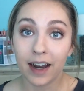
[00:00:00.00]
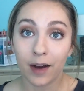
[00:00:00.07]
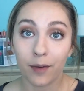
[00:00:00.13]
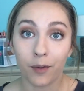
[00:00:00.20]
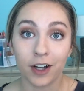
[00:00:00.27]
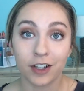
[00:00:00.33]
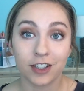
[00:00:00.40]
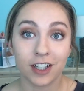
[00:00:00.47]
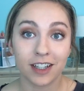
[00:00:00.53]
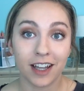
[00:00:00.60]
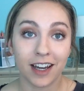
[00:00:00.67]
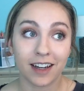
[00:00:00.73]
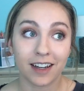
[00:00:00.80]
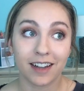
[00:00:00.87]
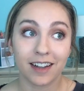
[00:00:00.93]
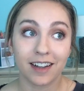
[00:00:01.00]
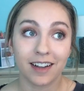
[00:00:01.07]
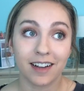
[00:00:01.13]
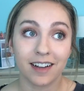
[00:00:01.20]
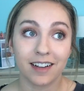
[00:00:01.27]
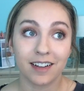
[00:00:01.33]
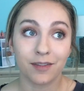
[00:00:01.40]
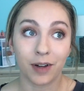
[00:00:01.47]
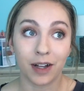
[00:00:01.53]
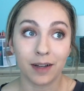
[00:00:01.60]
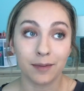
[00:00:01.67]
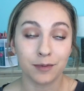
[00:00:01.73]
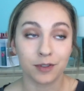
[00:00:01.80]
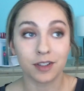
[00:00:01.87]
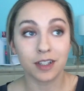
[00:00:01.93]
I watch it, like, while
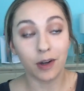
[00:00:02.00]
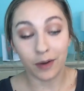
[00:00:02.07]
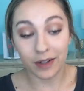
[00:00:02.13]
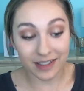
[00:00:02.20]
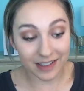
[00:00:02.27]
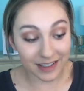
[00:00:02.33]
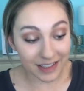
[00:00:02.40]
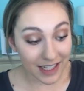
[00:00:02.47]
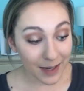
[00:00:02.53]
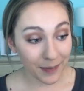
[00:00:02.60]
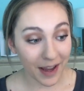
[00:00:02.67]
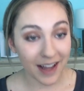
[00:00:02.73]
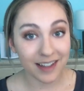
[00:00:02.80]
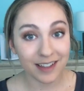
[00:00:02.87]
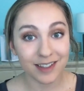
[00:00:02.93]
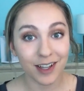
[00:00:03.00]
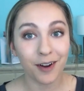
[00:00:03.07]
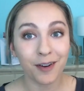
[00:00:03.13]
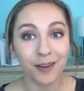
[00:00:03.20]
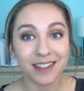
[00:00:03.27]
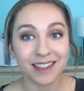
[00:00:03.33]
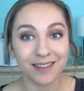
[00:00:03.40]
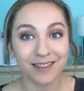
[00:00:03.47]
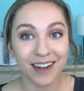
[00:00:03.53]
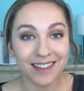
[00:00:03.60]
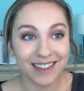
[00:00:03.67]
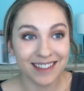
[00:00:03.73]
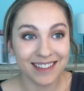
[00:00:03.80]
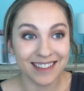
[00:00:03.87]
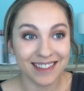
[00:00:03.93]
I'm going to sleep, and so sometimes
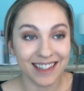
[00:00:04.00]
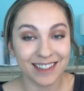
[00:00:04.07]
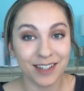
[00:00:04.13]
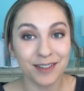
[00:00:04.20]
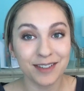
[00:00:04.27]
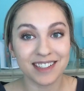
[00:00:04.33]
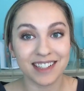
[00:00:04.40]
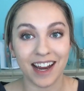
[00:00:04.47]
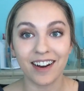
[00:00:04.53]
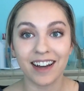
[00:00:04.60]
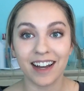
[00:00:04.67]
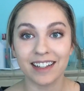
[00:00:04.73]
it's just, like, too scary.